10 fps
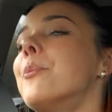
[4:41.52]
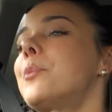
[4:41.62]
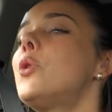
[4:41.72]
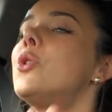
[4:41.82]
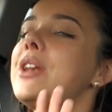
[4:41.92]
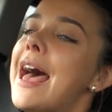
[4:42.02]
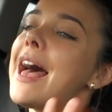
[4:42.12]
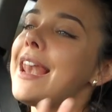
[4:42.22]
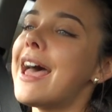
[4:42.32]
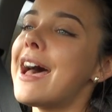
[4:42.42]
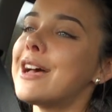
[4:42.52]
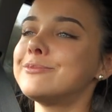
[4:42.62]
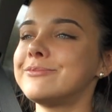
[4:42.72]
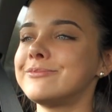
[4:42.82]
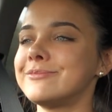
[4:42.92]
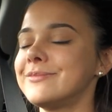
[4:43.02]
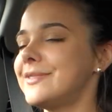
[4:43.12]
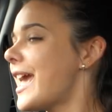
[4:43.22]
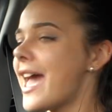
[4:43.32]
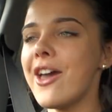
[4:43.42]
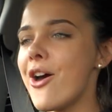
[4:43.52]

oh la la, yeah